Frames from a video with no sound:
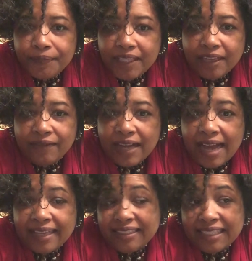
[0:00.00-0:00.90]
If
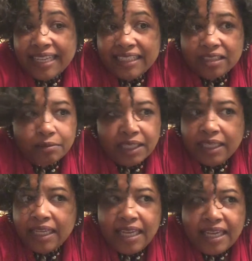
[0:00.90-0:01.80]
God is saying to
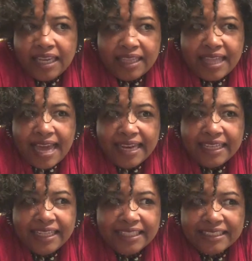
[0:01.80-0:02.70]
me
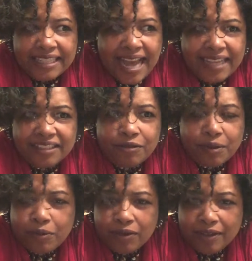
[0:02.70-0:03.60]
that it's not so
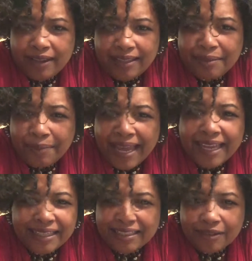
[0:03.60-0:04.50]
important that the
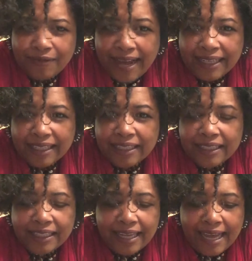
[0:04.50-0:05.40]
man does a finding
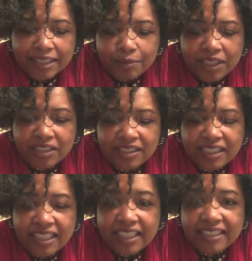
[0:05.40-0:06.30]
as much as
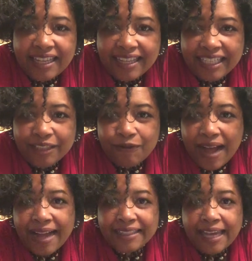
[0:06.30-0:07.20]
it is that he
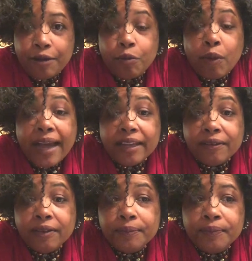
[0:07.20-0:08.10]
finds a
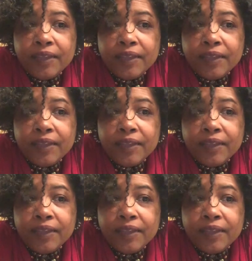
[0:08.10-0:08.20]
wife.